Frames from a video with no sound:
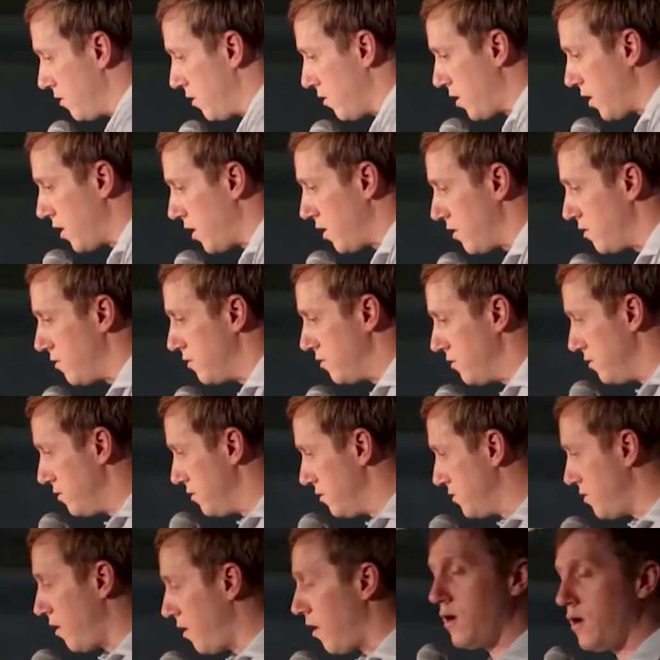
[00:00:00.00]
Okay,
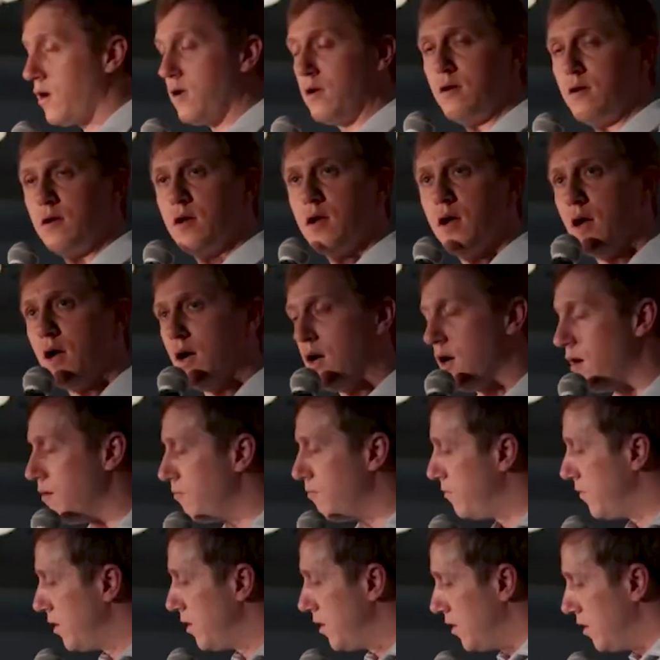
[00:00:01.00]
sorry.
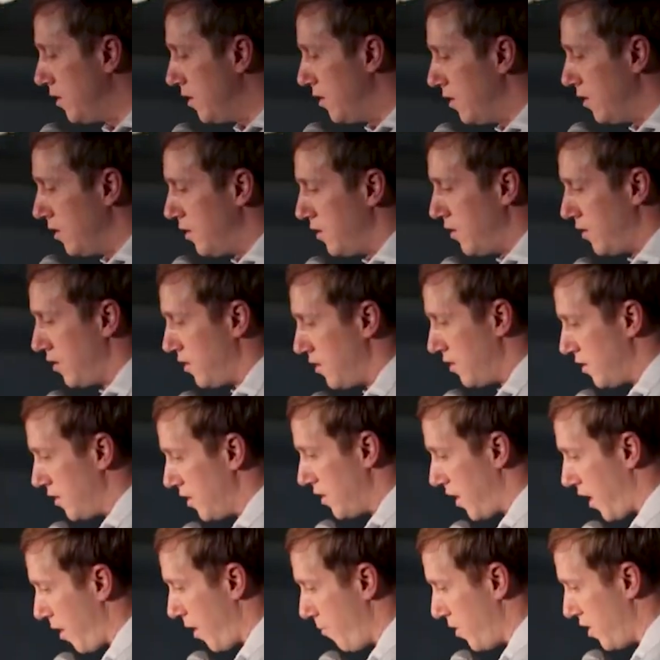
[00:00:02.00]
I'm
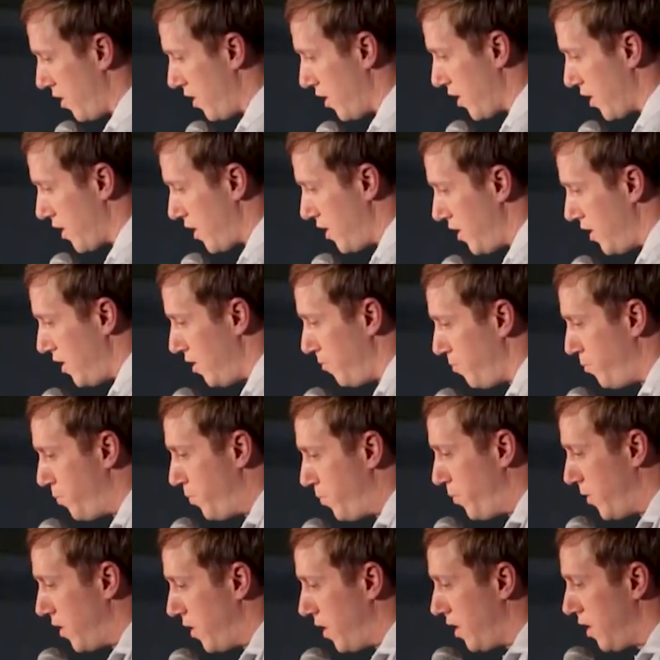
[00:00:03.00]
gonna keep.
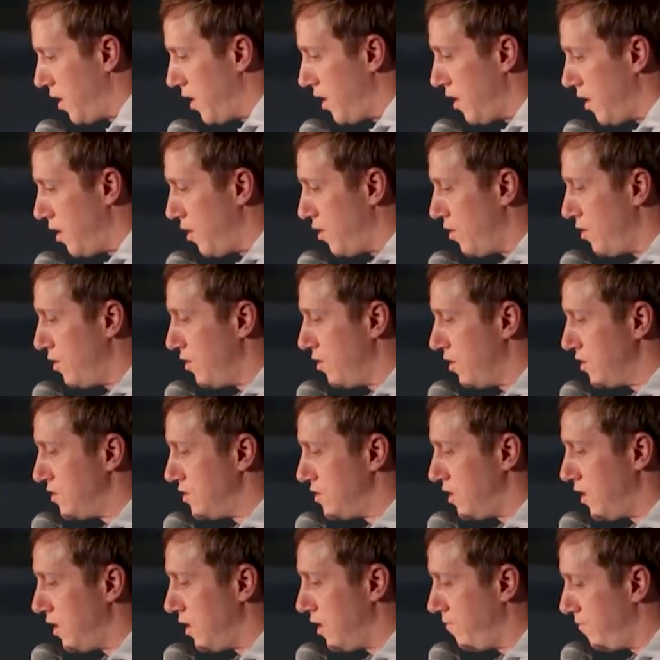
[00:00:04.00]

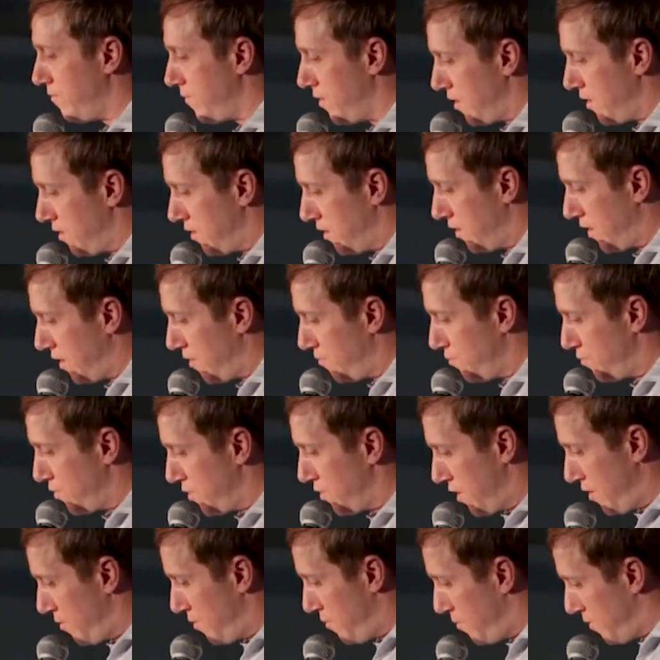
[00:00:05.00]
See.
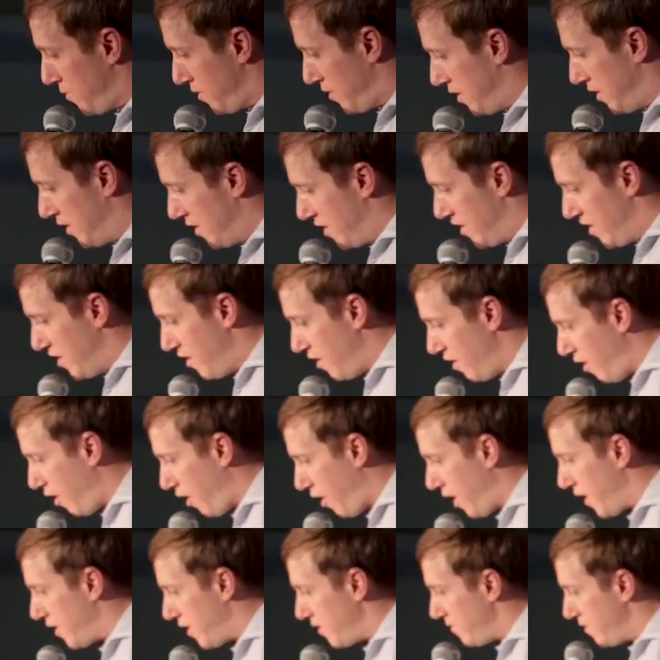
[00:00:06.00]

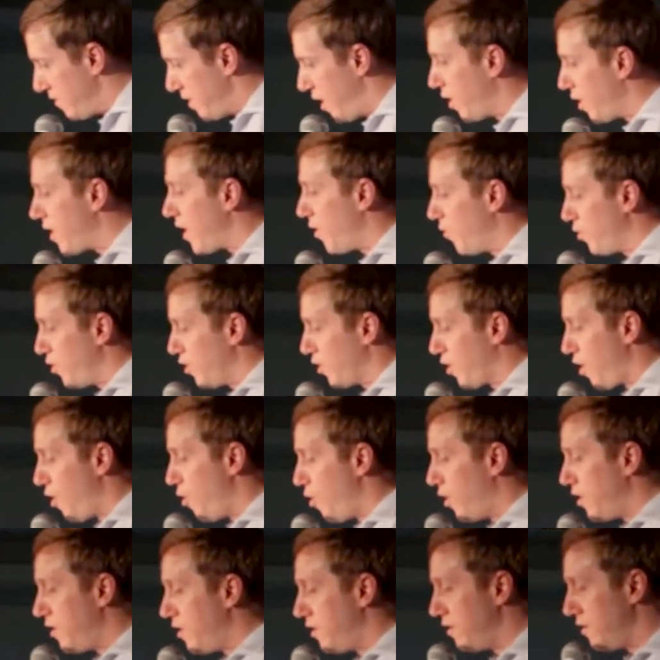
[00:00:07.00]
All right. Okay, you're
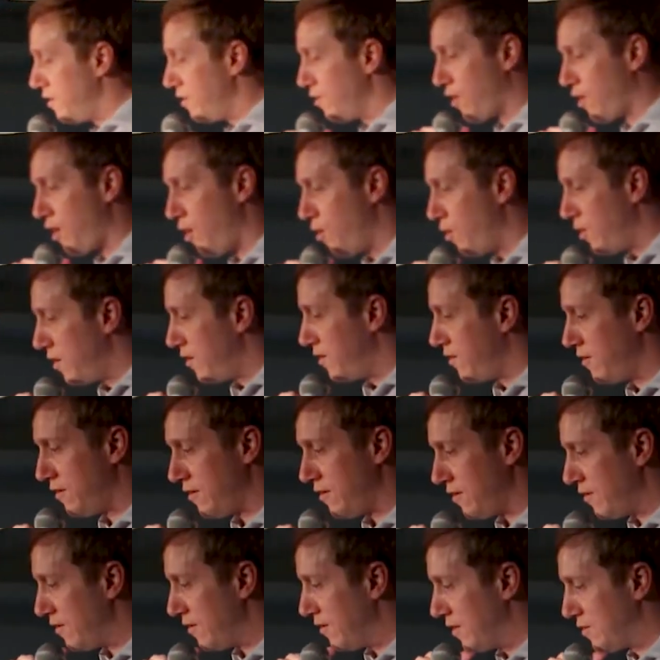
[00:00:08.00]
going. You're going.
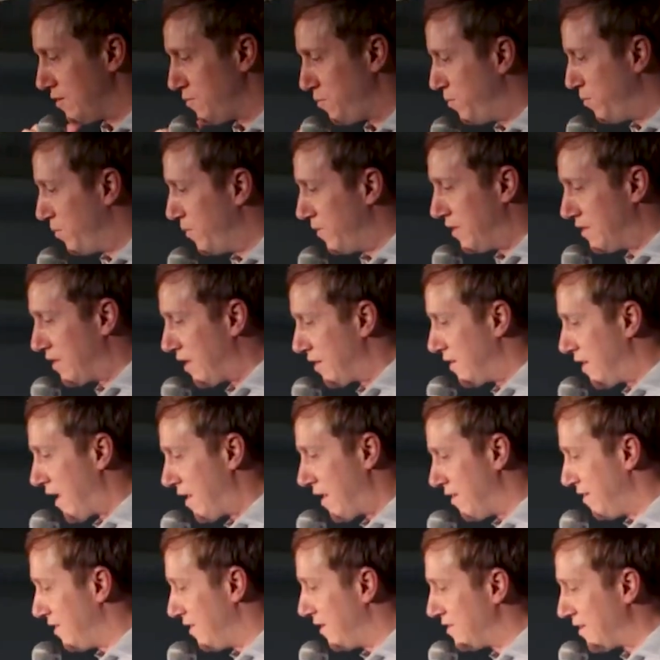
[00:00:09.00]
Let's get
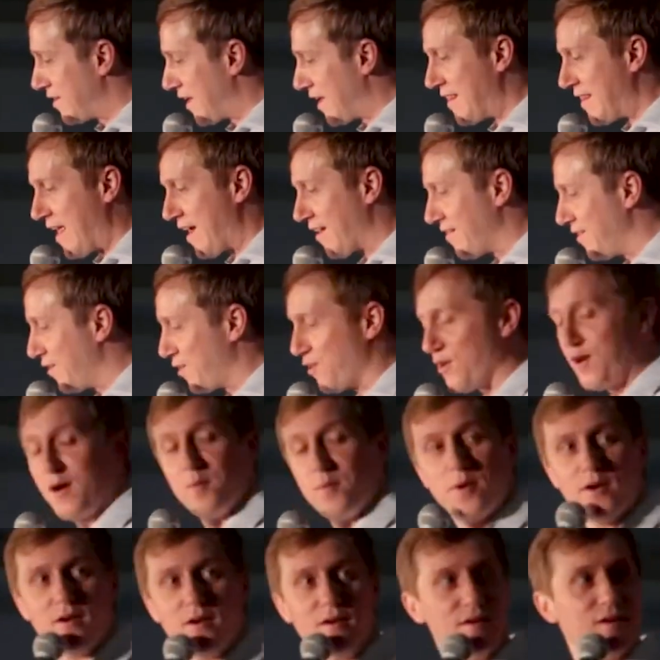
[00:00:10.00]
that. Let's get that clicker
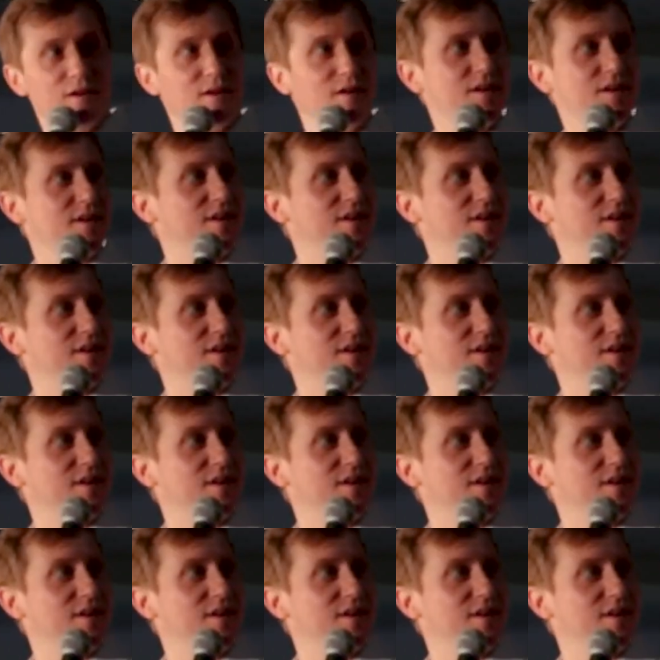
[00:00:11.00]
up here.